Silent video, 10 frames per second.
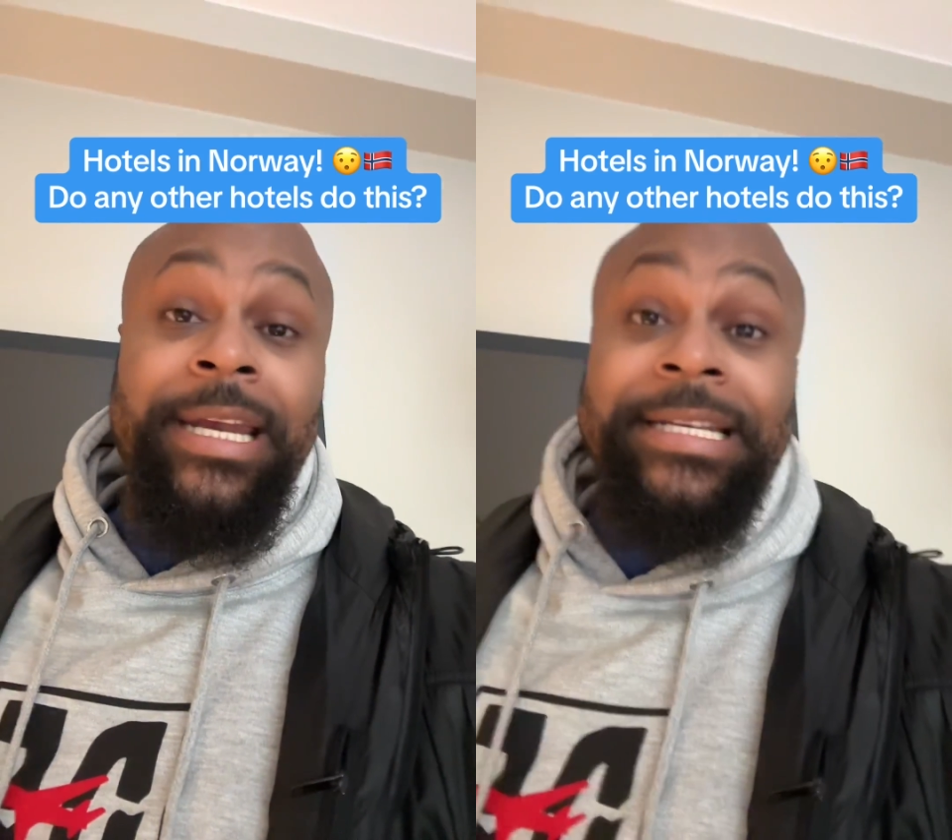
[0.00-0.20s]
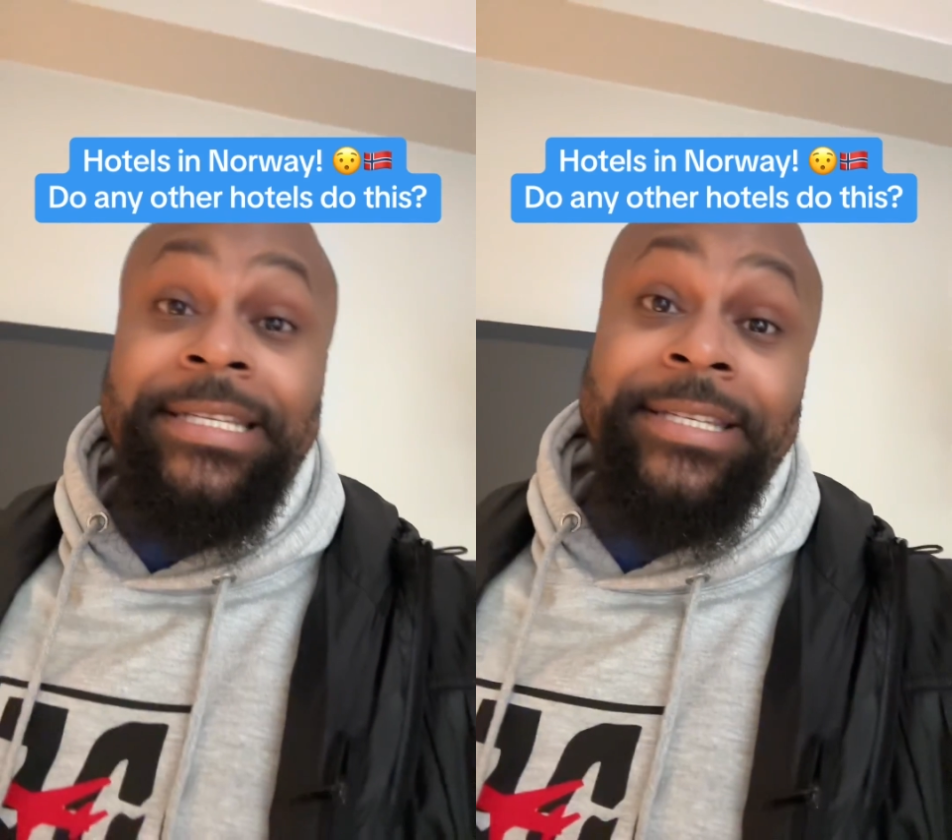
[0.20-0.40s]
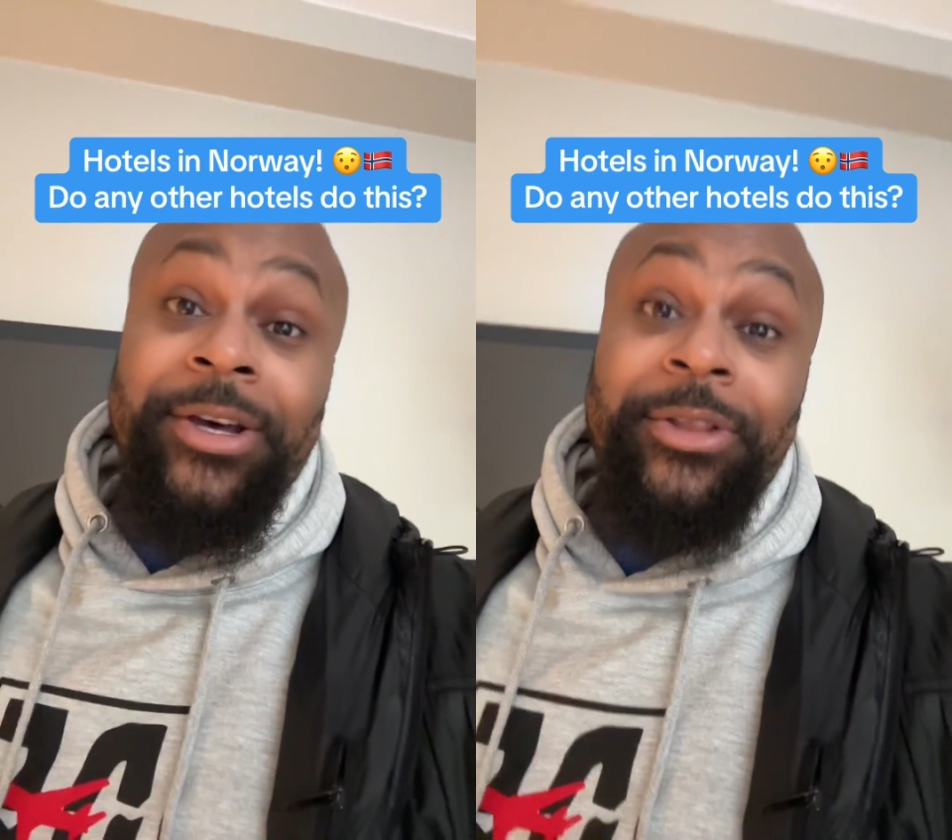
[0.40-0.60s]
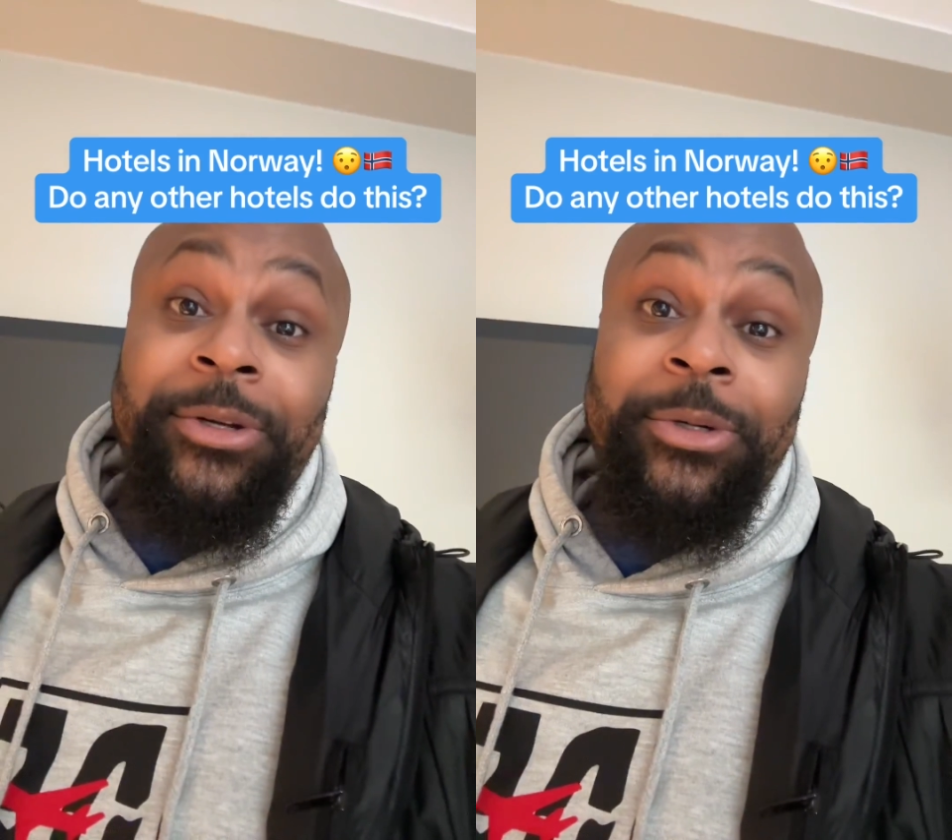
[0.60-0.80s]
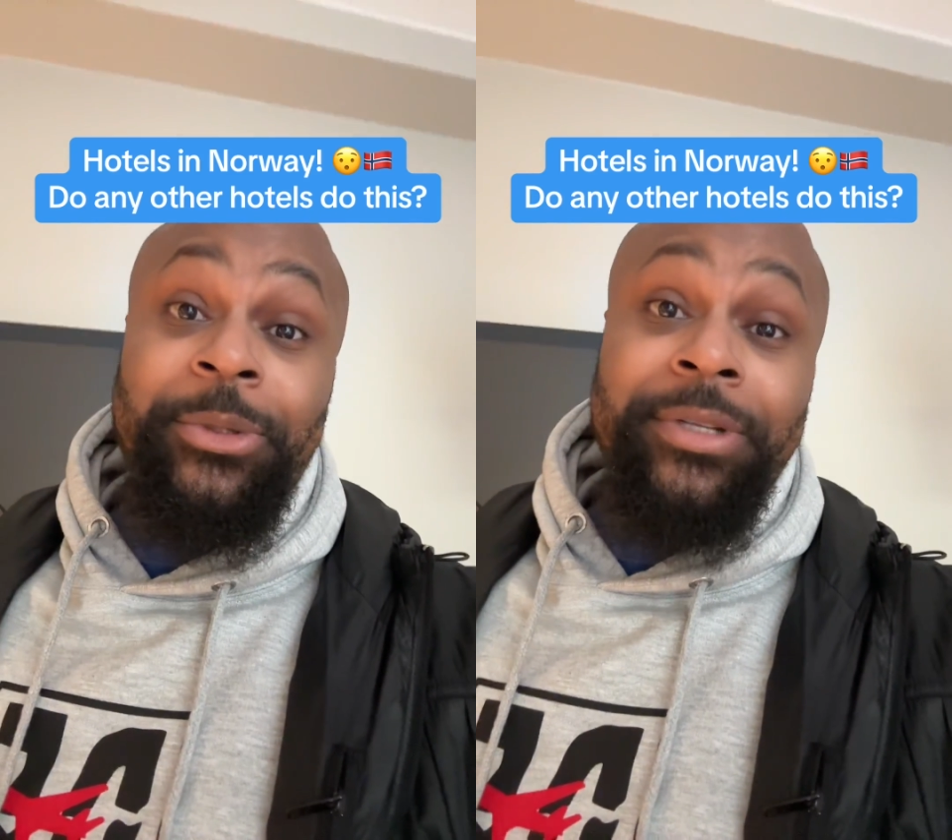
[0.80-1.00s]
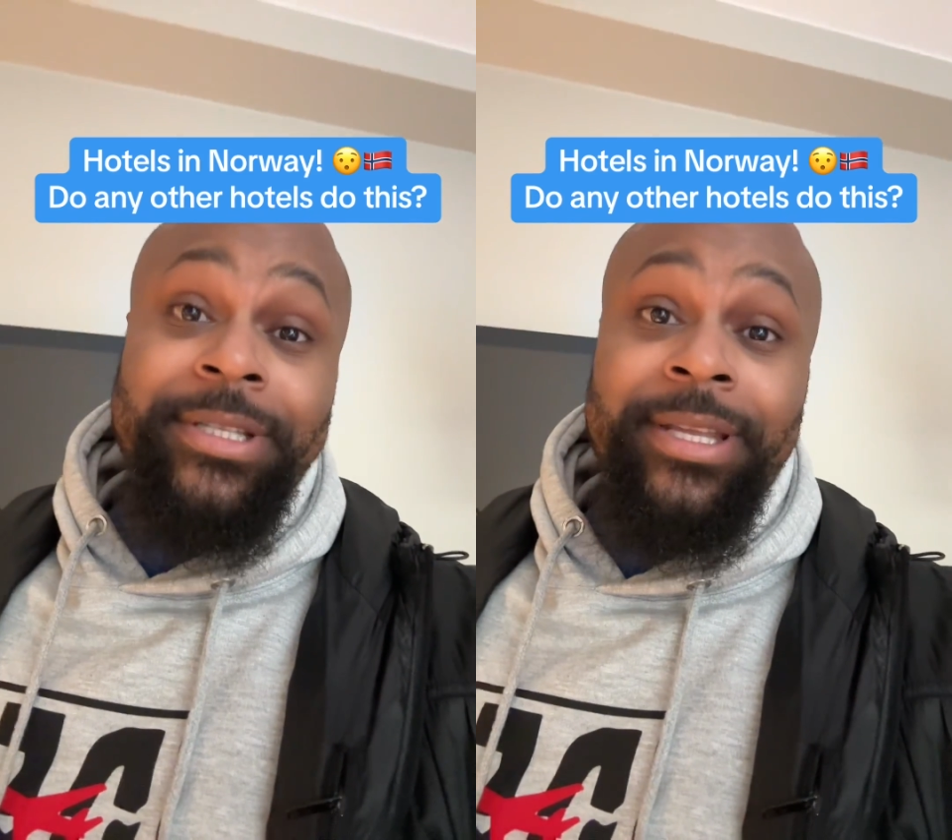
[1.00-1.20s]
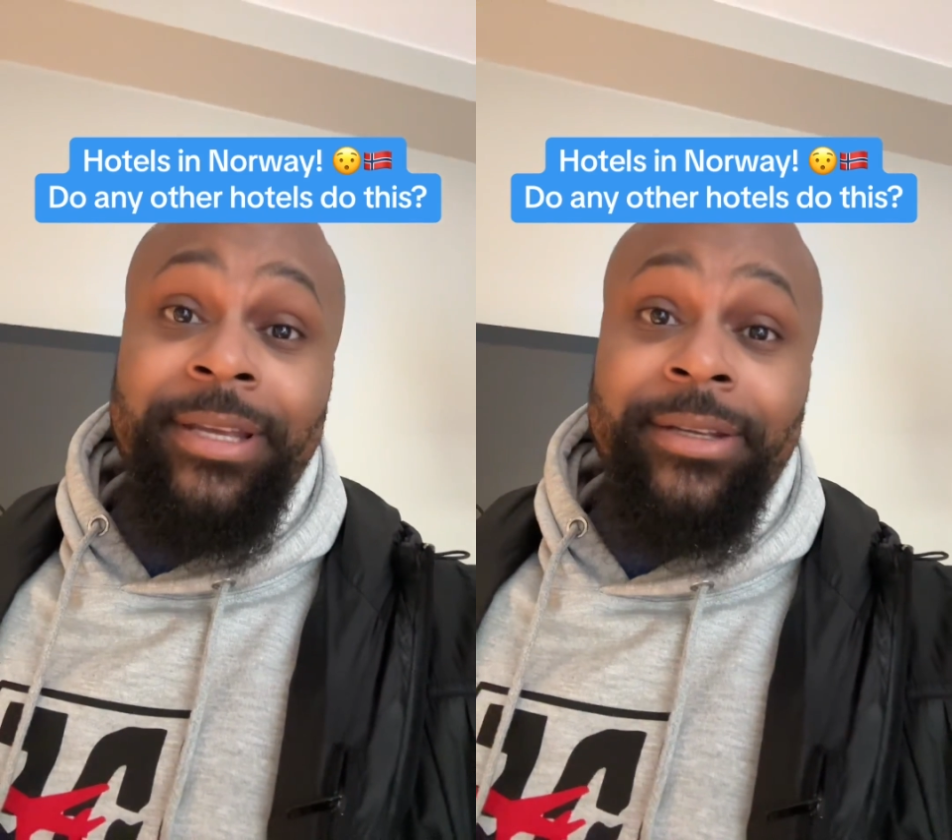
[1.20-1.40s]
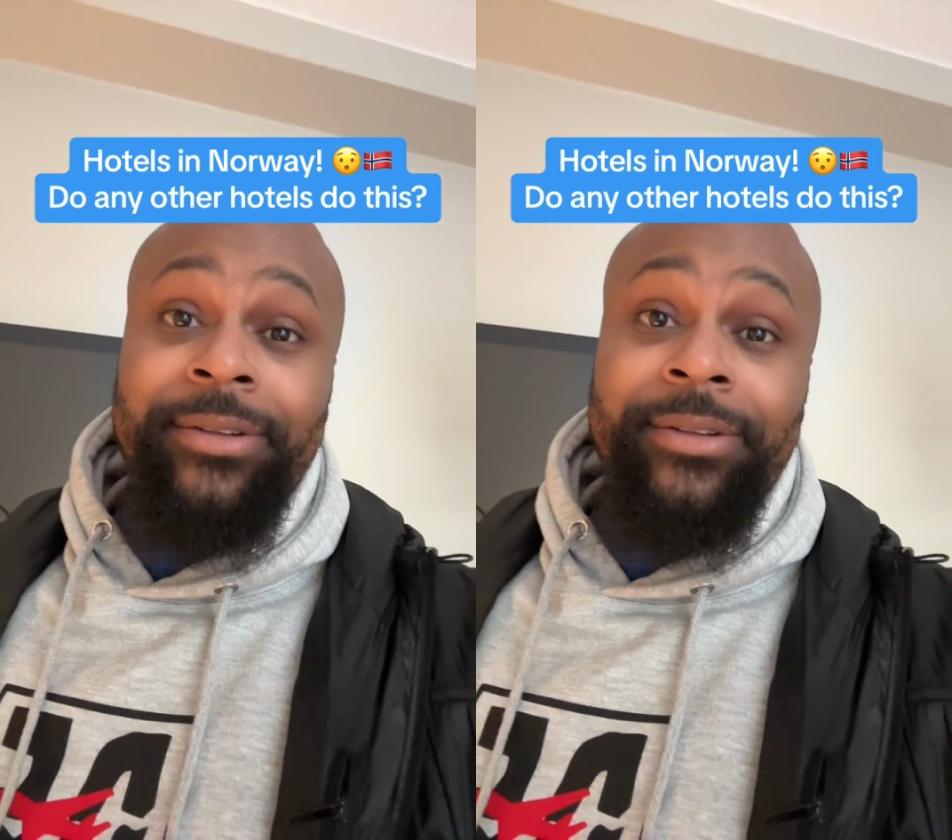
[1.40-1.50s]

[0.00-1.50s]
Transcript: and I just saw the coolest thing.